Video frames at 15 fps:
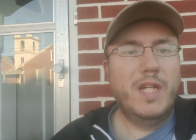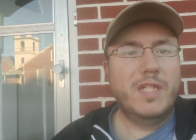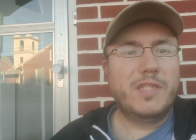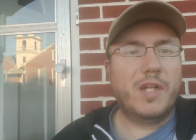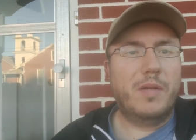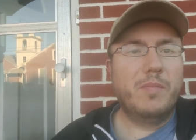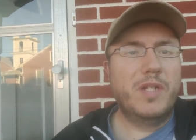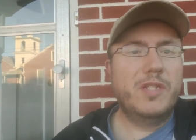
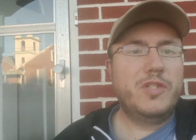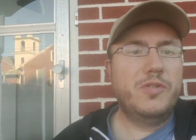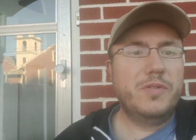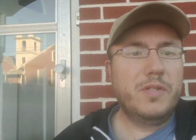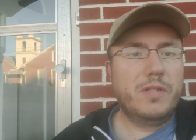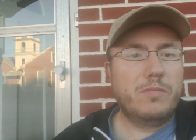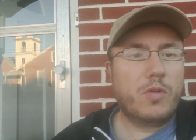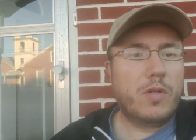So I'm going to do a
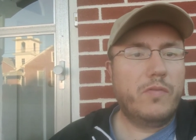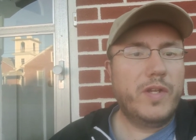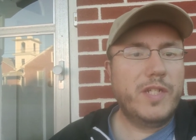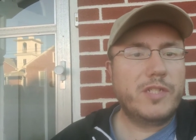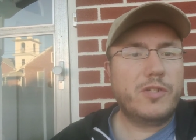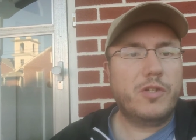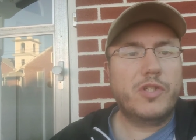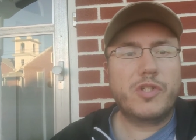little more
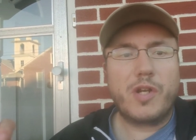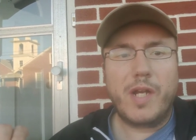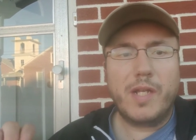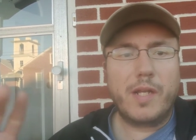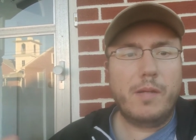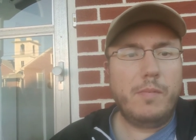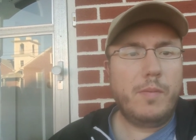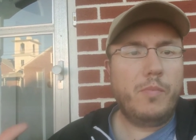research, try to
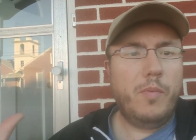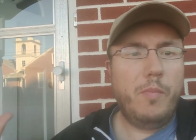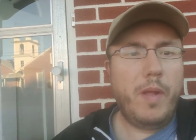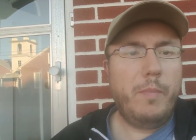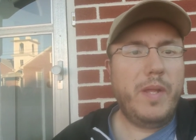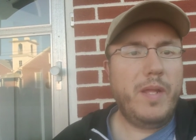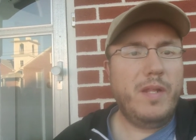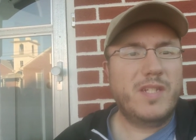come up with
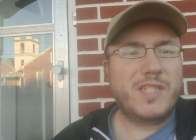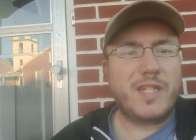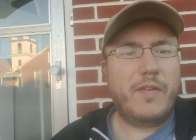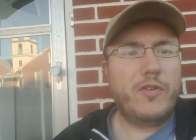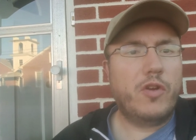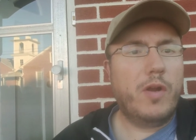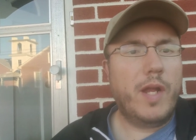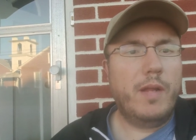maybe
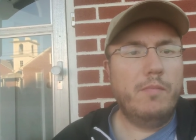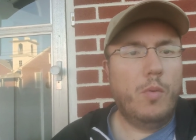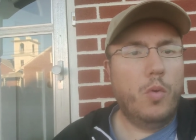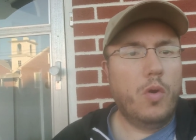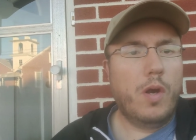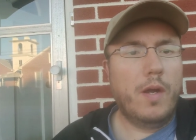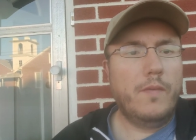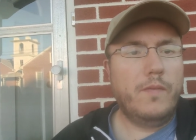seven or eight
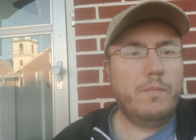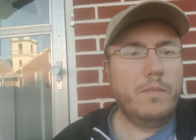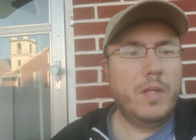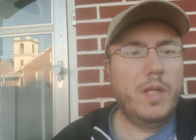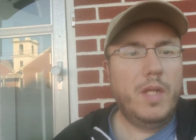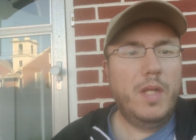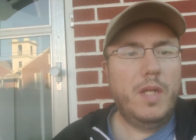more of them.